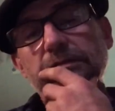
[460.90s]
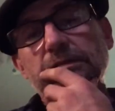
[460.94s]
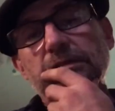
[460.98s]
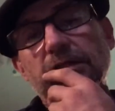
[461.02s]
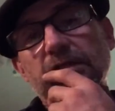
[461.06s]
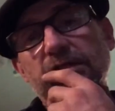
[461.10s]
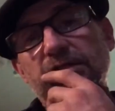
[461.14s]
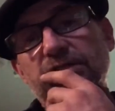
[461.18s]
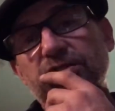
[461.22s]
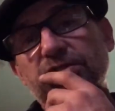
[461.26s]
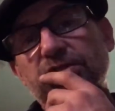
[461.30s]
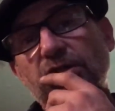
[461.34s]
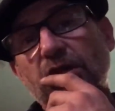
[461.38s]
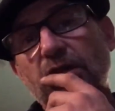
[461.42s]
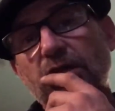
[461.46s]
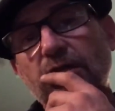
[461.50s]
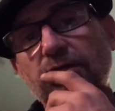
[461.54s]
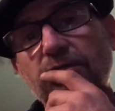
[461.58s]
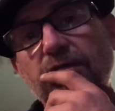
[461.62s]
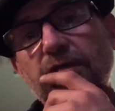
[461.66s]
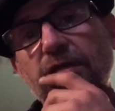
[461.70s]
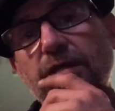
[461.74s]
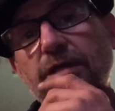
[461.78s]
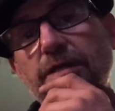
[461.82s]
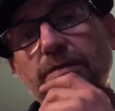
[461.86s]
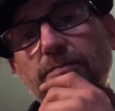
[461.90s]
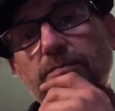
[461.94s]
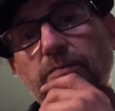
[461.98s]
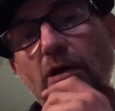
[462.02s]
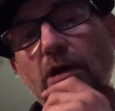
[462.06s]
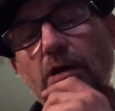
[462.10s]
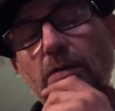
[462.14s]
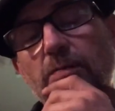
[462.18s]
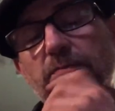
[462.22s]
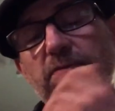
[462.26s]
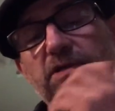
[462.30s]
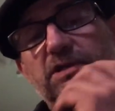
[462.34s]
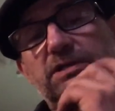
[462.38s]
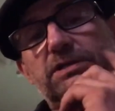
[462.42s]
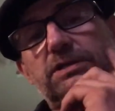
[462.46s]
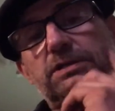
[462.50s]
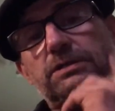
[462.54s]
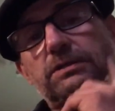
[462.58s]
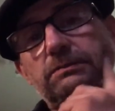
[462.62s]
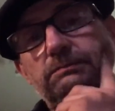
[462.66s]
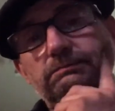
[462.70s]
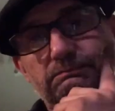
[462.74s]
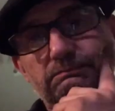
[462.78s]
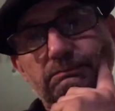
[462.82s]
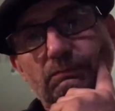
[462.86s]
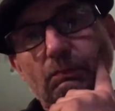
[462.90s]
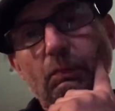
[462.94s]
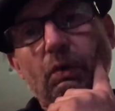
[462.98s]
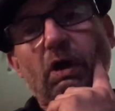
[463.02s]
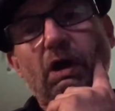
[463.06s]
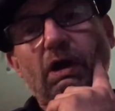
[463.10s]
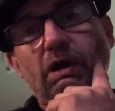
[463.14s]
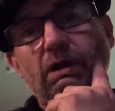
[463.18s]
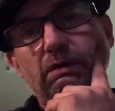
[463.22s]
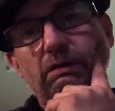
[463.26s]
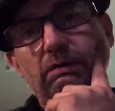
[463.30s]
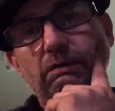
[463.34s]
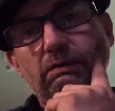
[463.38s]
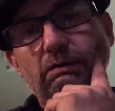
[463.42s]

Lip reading: It served a good purpose. What?